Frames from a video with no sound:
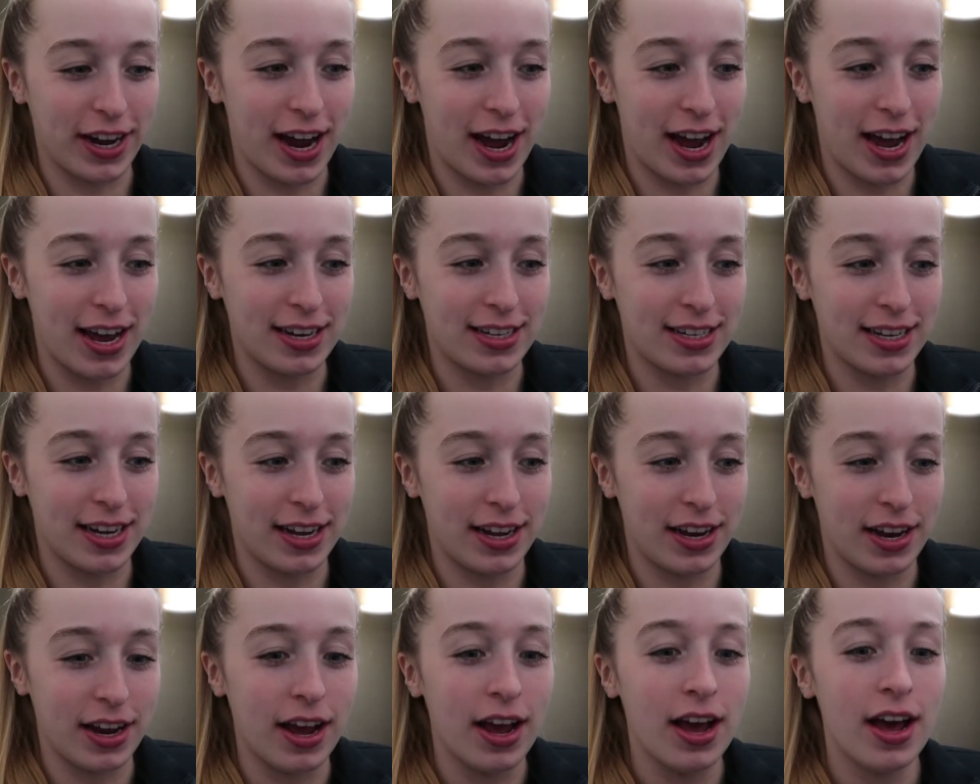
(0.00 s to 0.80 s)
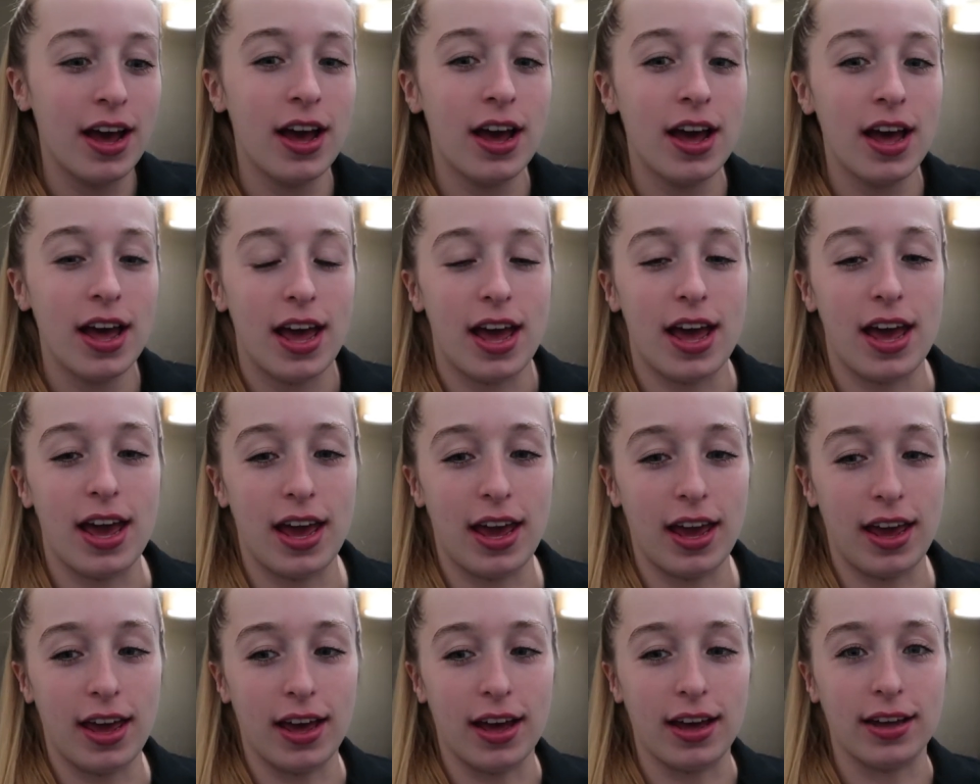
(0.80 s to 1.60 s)
I did
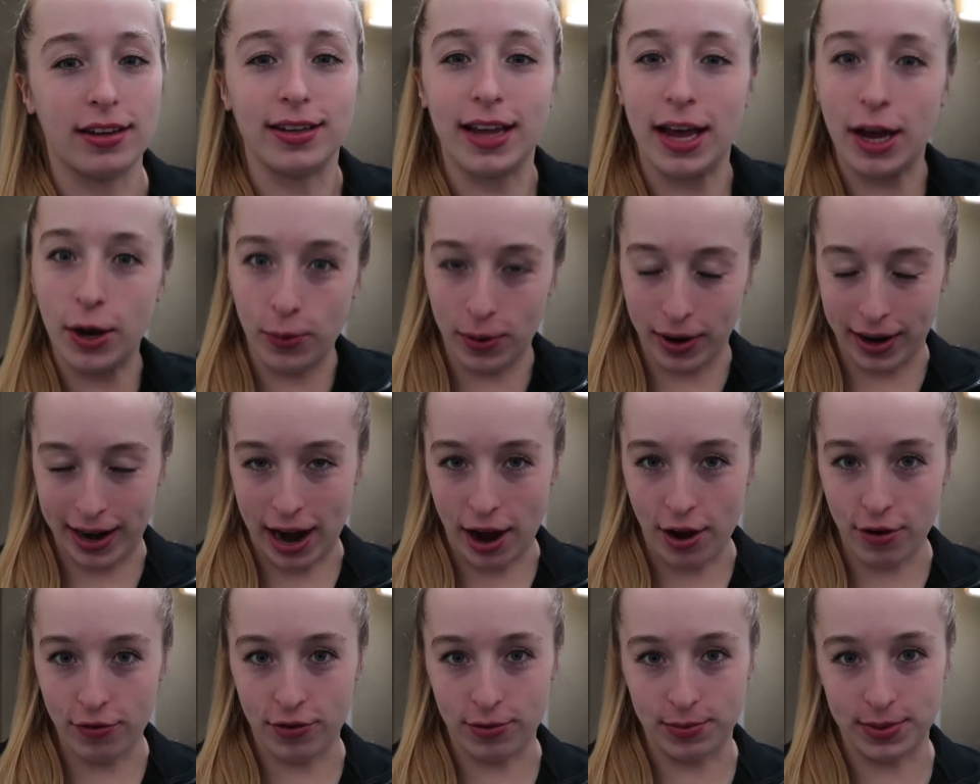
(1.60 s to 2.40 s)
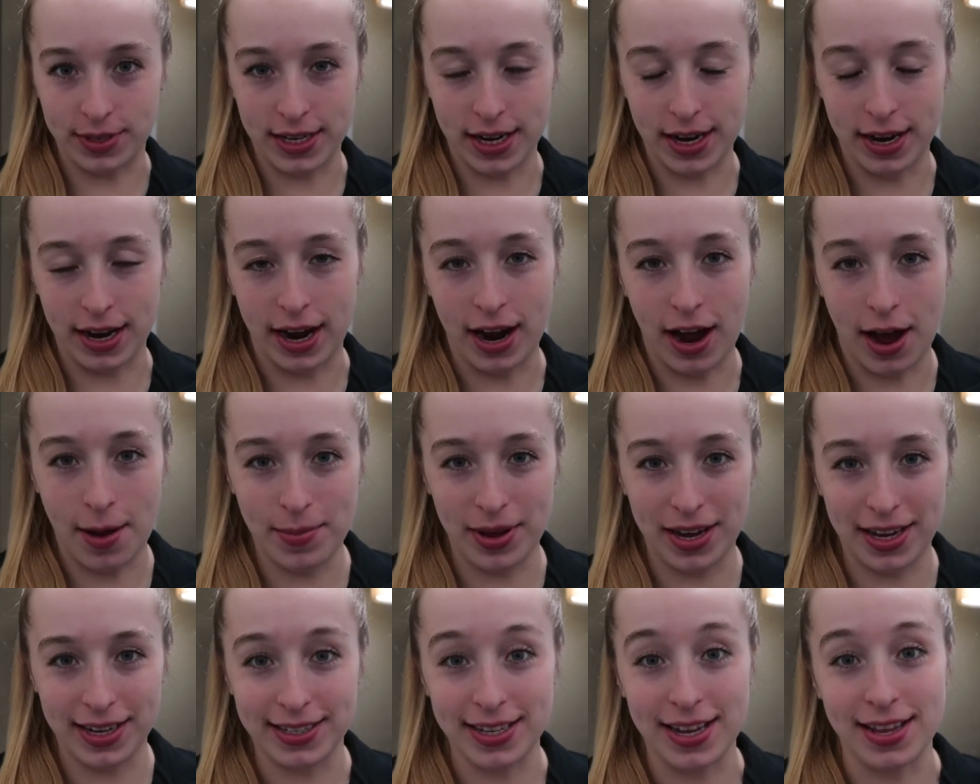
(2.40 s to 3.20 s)
a leg workout from Sydney
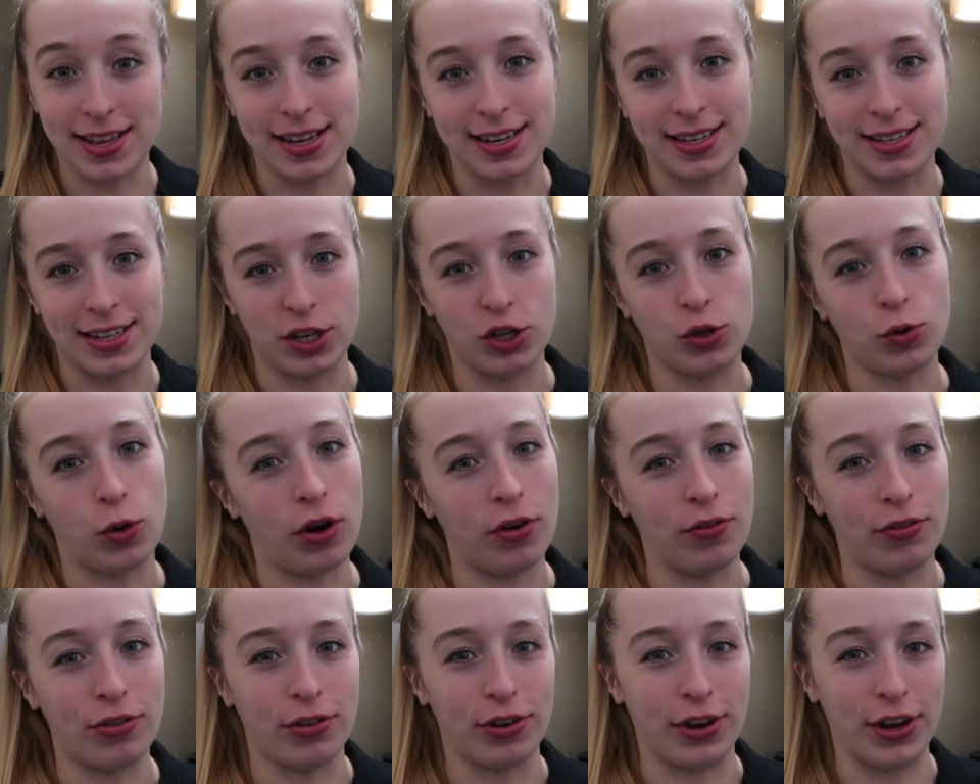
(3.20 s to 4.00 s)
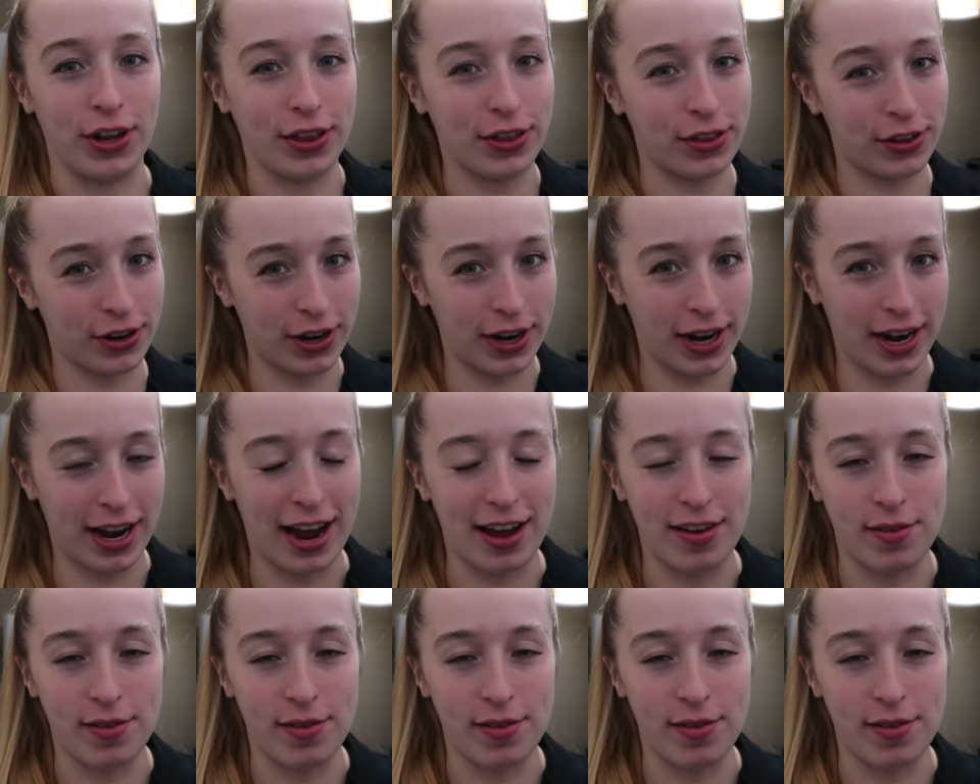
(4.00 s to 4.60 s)
Cummings and then did 12-3-30.